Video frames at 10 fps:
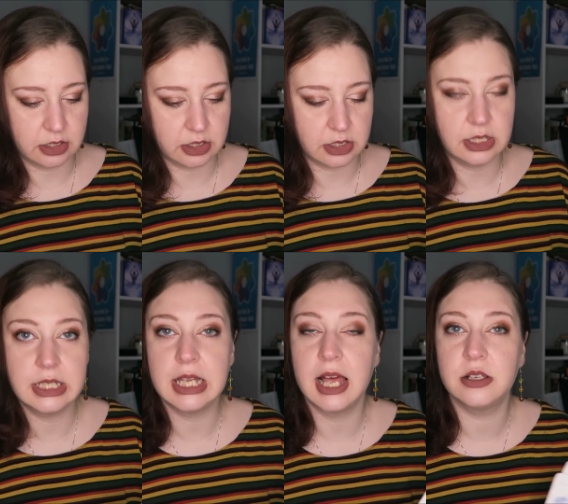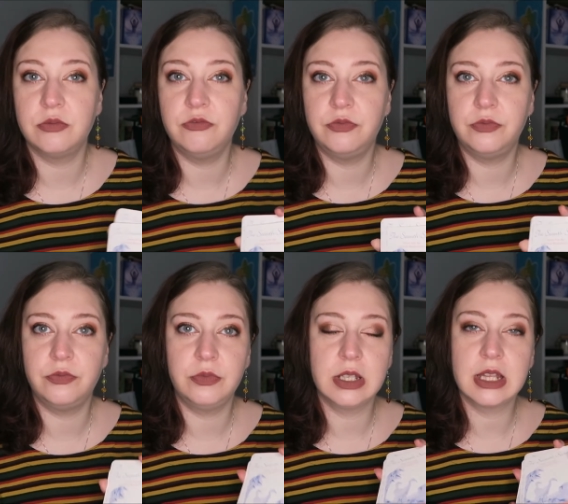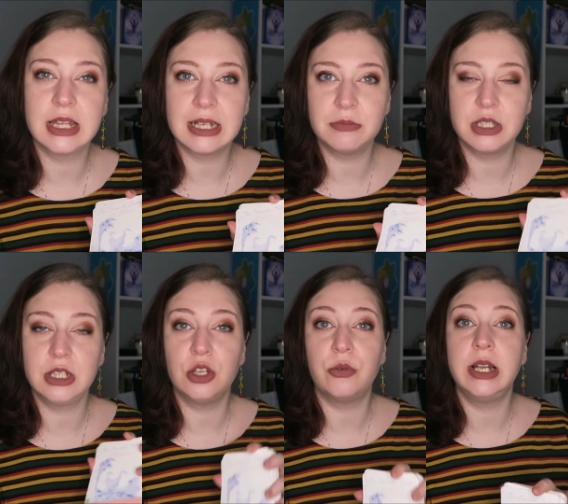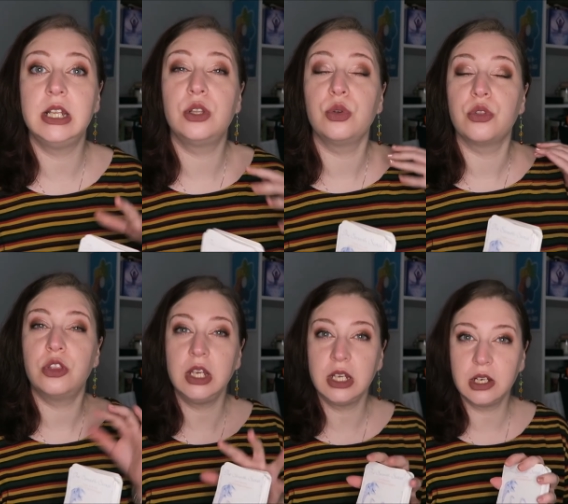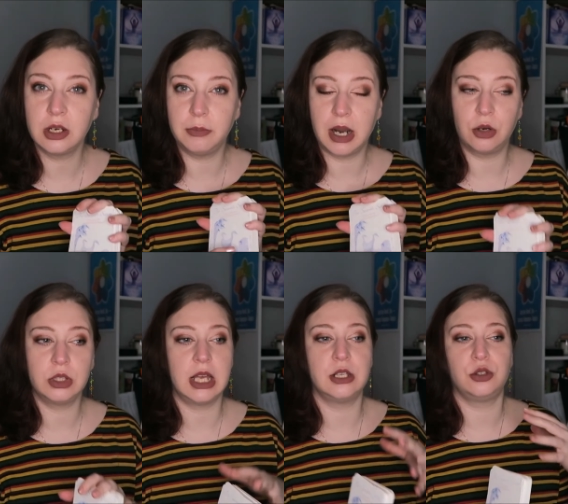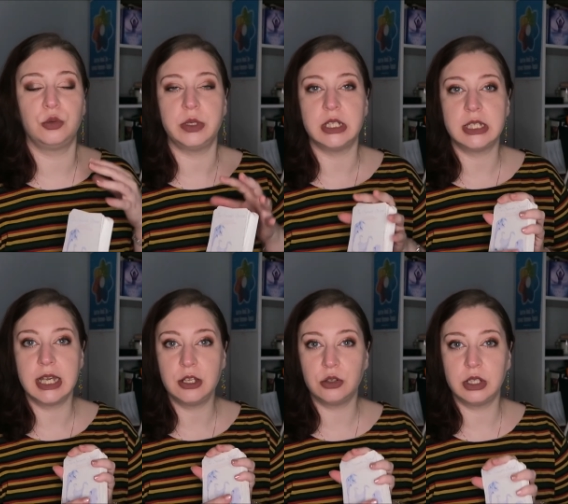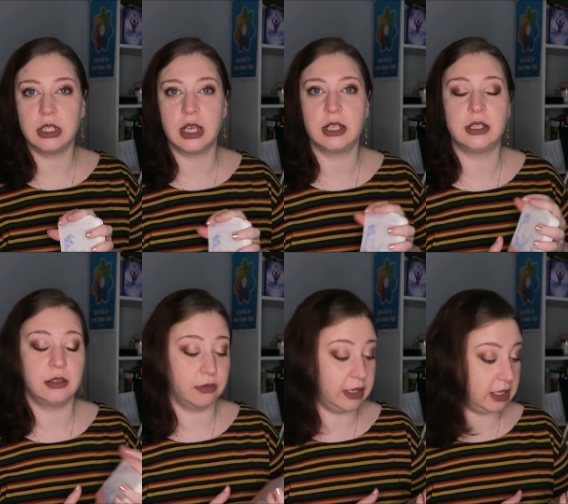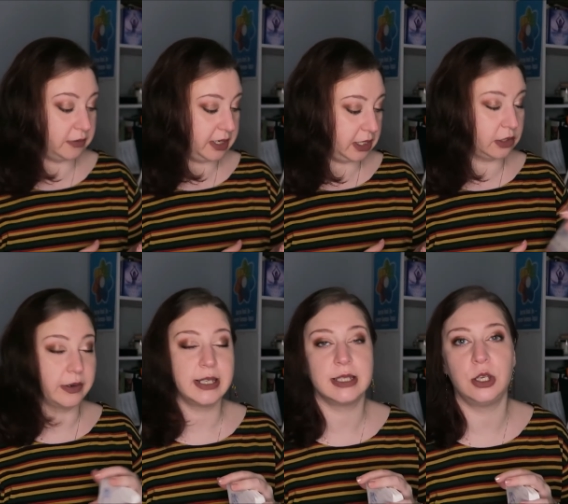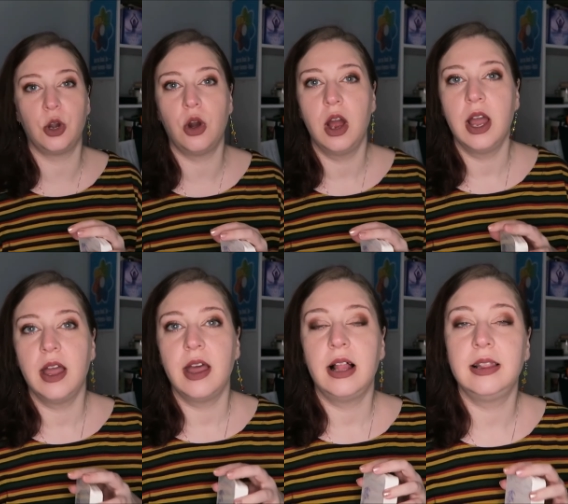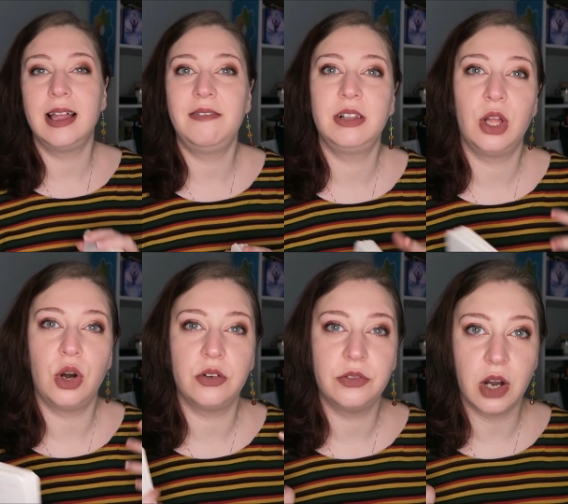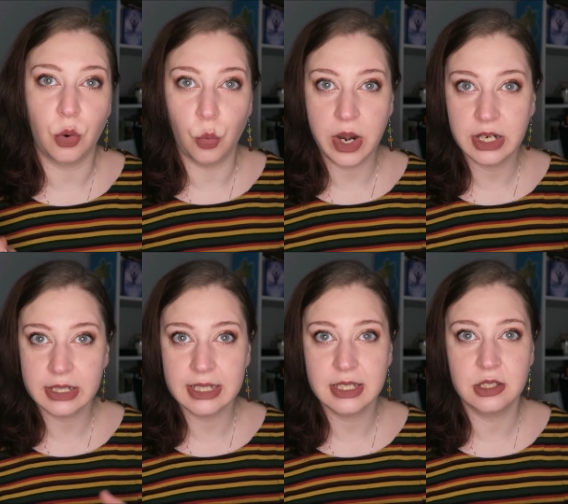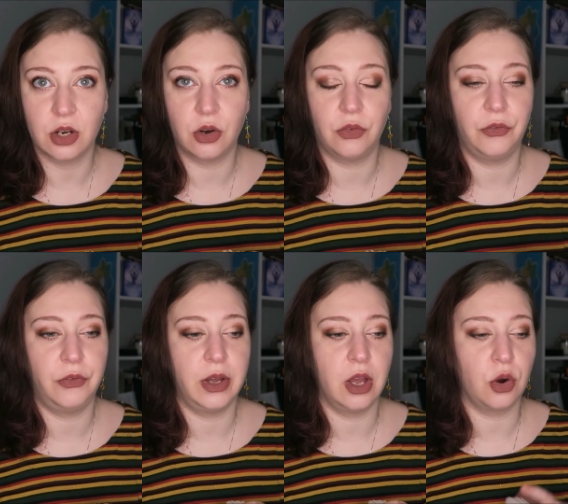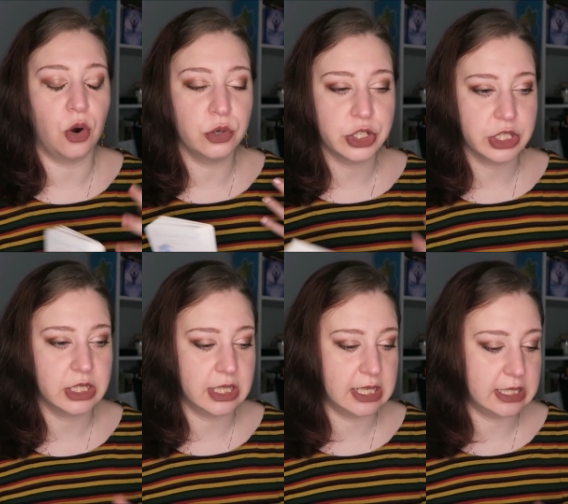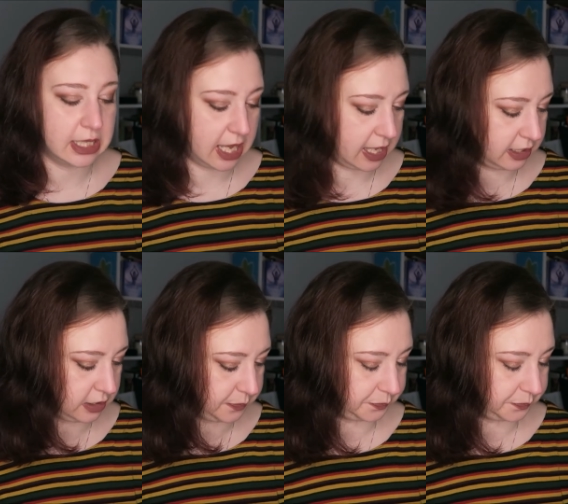this has something really to think about and to meditate on it, and it really increases your level of awareness, of consciousness. And